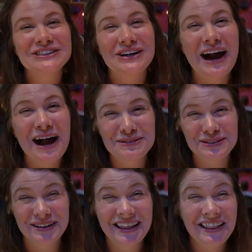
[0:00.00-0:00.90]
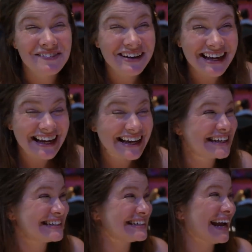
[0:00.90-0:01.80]
are absolutely loving it,
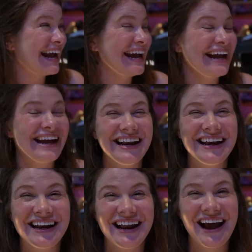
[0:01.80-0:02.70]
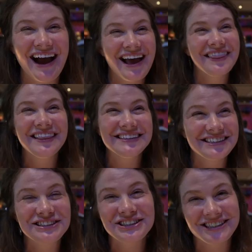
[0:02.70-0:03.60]
and this
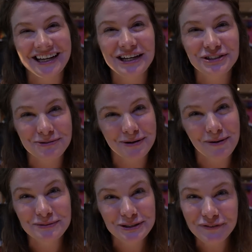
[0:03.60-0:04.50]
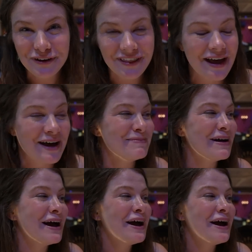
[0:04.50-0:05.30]
is just like a dream come true for them.